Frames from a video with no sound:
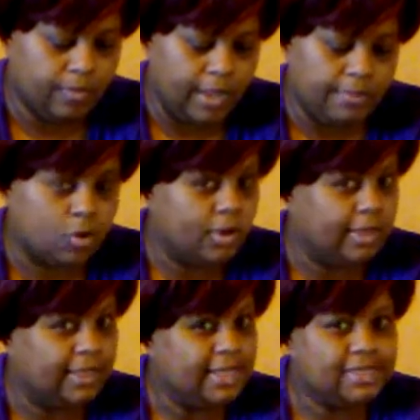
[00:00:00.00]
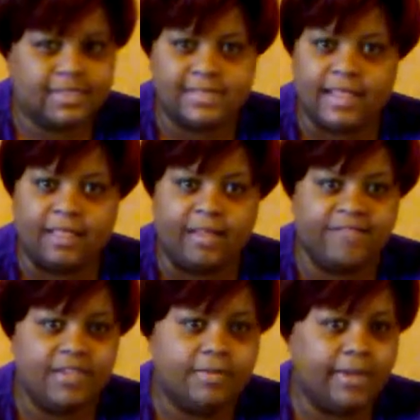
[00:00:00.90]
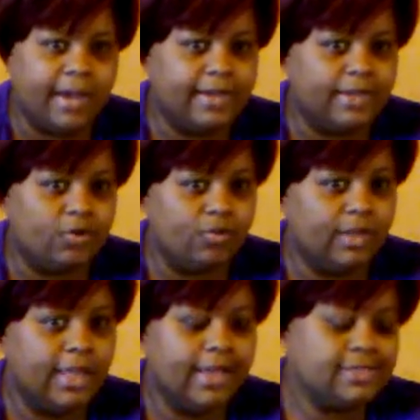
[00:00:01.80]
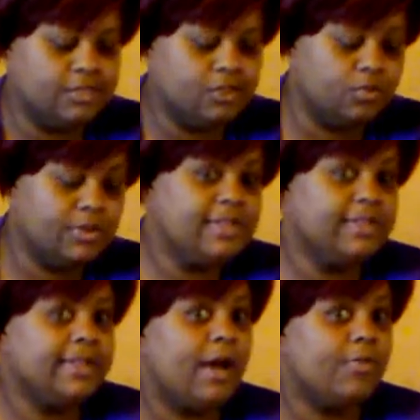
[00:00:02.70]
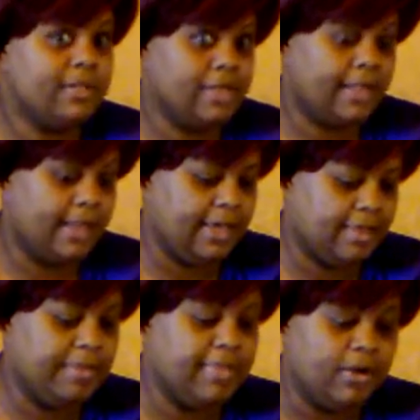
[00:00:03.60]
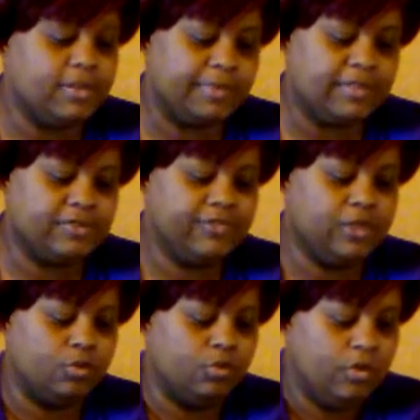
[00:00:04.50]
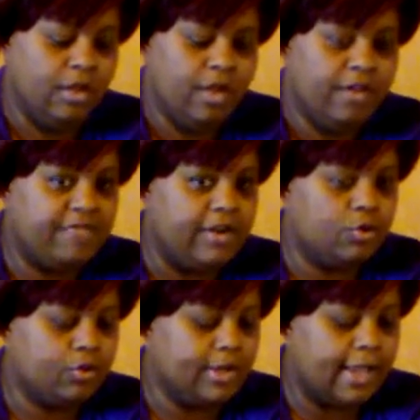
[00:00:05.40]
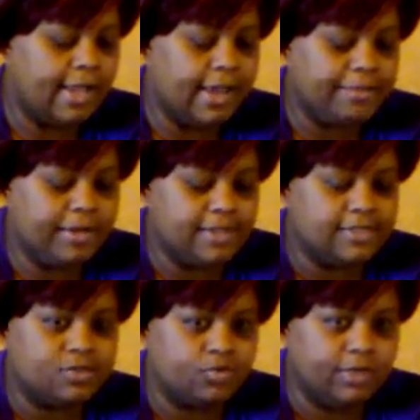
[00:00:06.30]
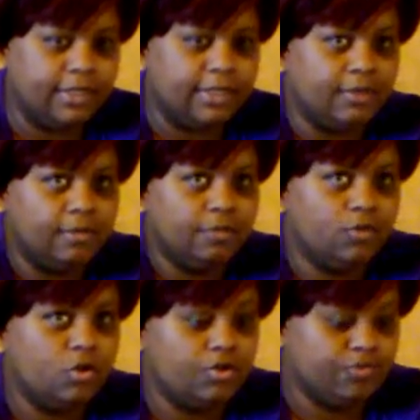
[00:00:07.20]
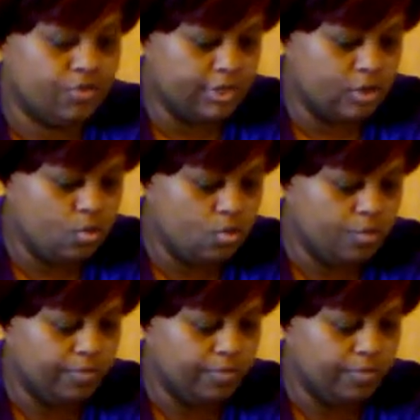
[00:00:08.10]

I'm growing leeks because I love them. I didn't realize until recently how much I like them, and they're expensive too. Venom Grease I got because it's really good for you